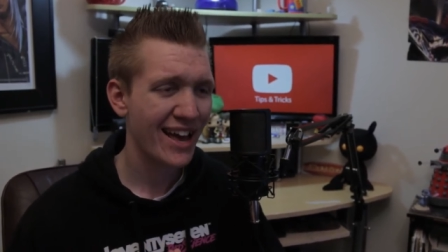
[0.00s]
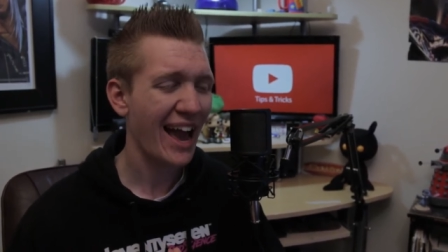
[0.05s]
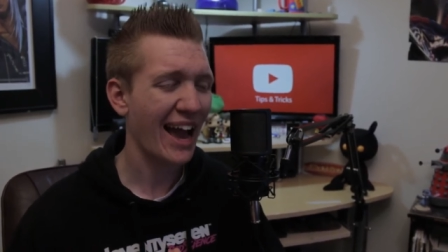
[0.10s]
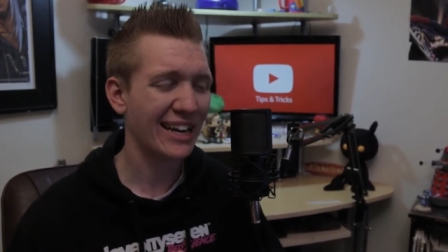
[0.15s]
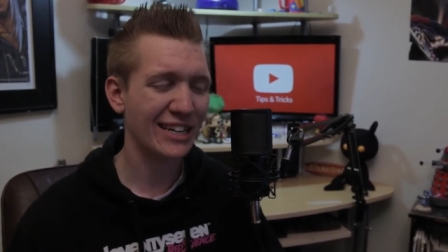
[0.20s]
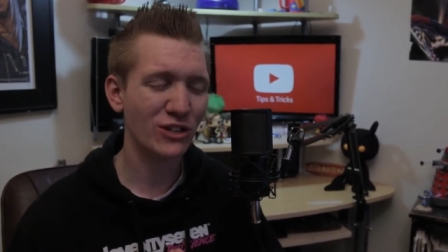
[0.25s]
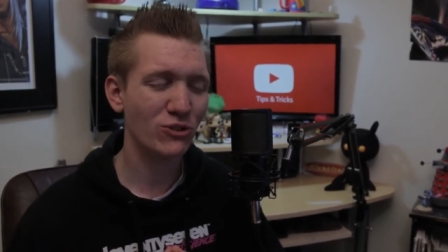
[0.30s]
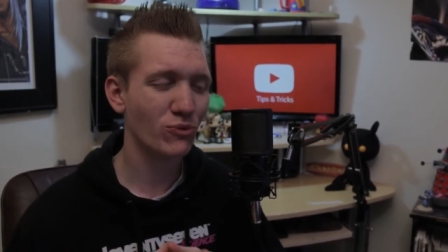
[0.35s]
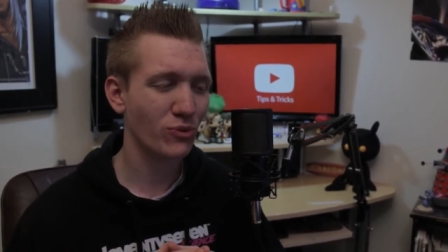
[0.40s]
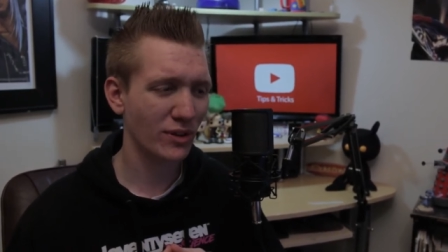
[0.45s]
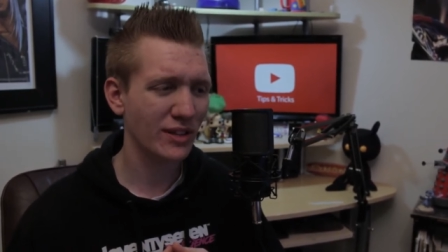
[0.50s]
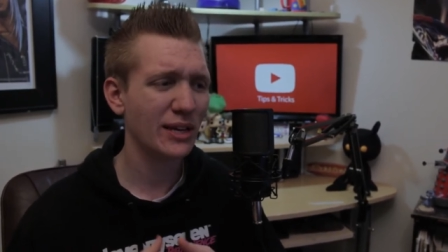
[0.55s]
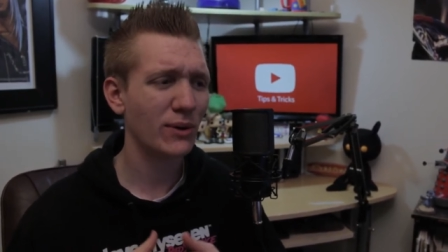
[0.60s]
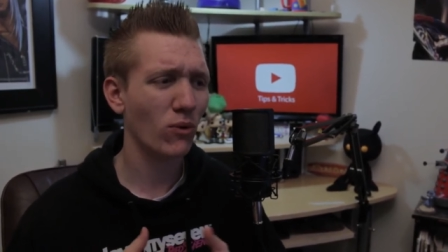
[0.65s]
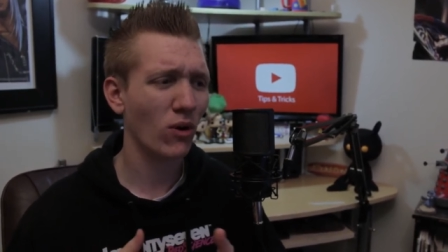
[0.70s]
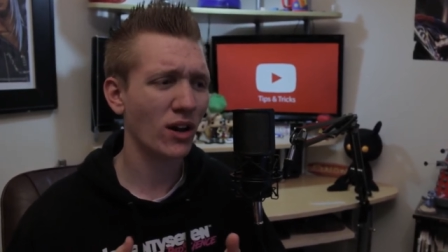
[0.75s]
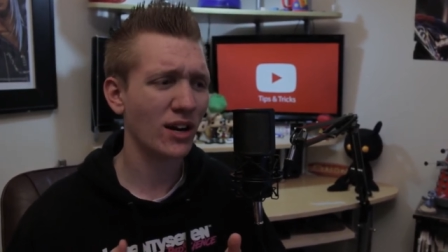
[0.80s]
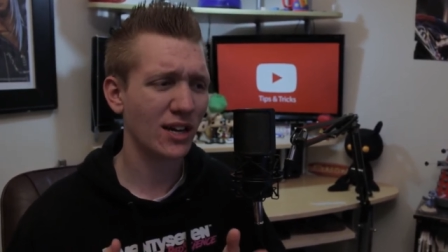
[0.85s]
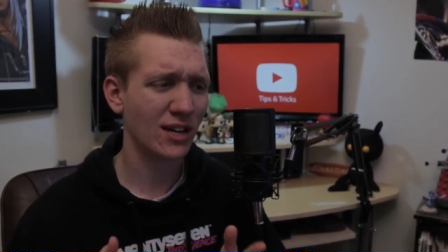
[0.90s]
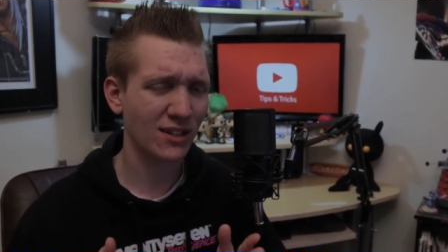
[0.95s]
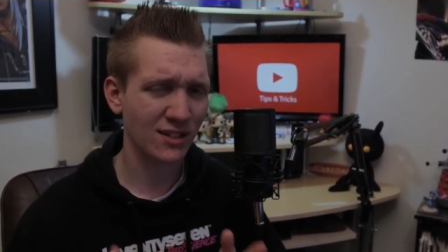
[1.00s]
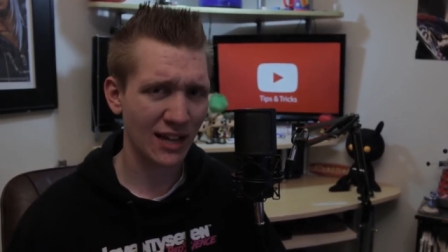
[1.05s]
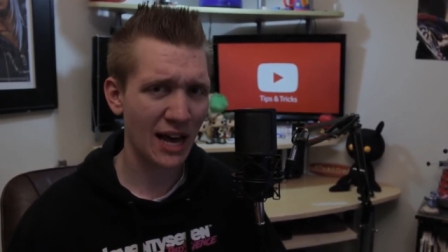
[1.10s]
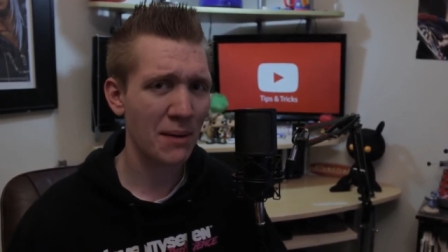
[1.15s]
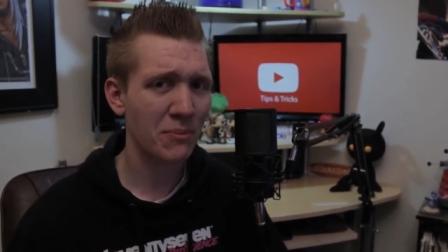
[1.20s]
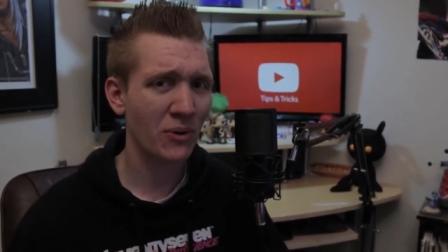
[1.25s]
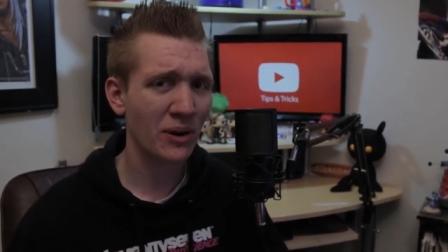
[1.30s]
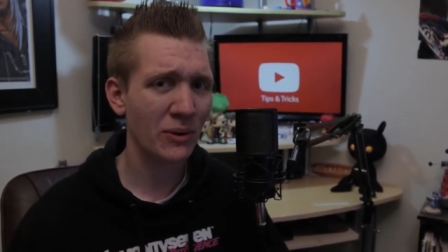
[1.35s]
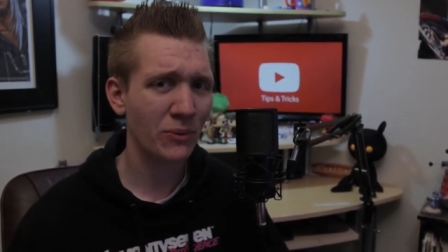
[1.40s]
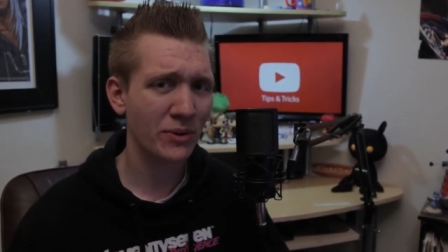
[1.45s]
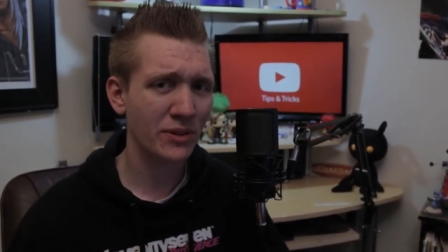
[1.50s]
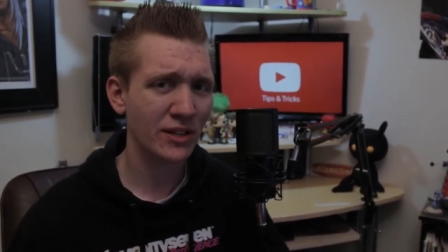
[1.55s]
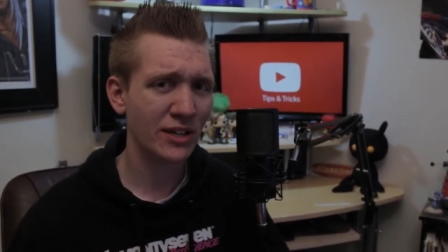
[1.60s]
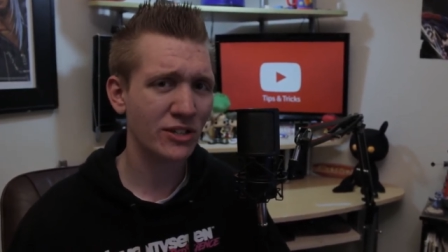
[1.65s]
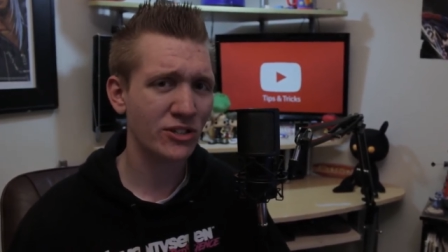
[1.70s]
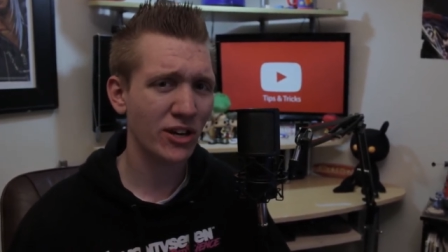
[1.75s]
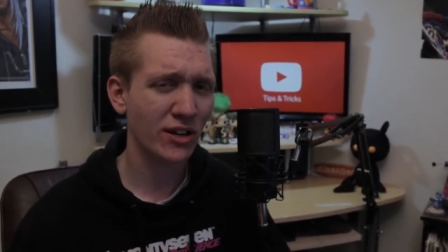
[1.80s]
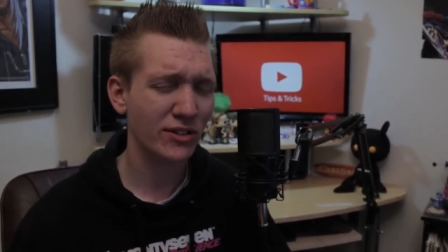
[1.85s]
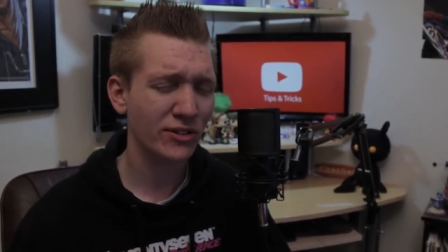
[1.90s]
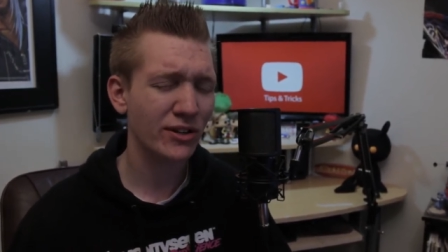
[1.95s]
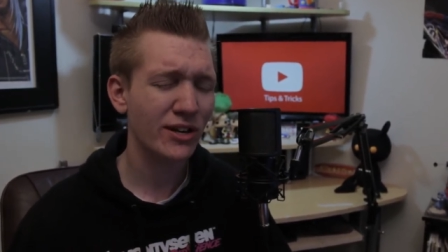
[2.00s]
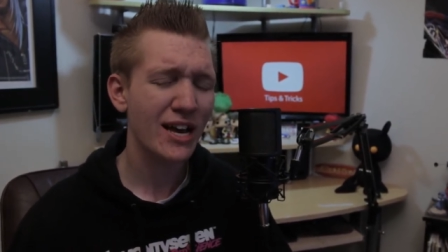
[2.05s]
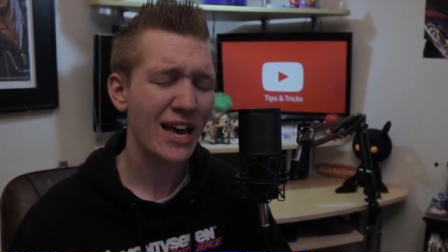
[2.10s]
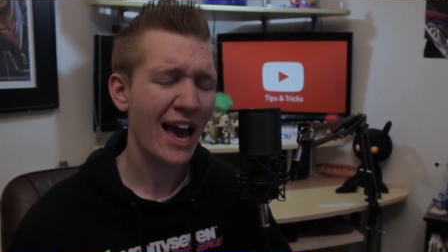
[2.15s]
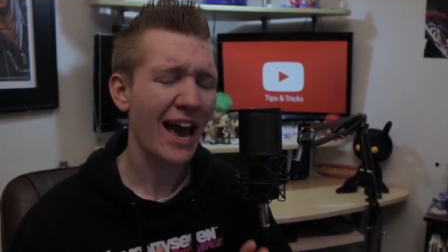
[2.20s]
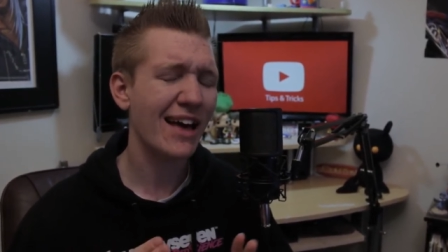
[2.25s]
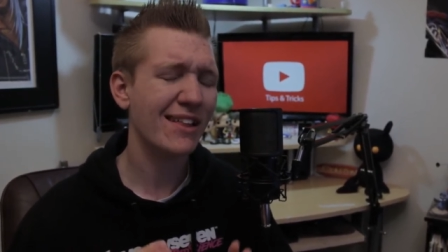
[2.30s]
and you really want to collaborate with each other